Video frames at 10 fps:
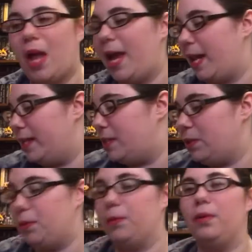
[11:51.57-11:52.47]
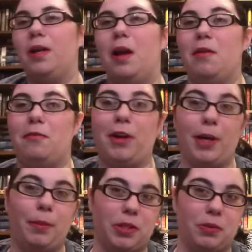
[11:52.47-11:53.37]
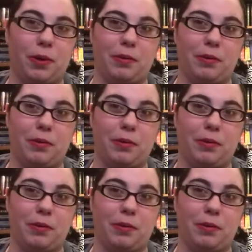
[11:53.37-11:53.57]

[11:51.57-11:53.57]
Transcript: And I still very much want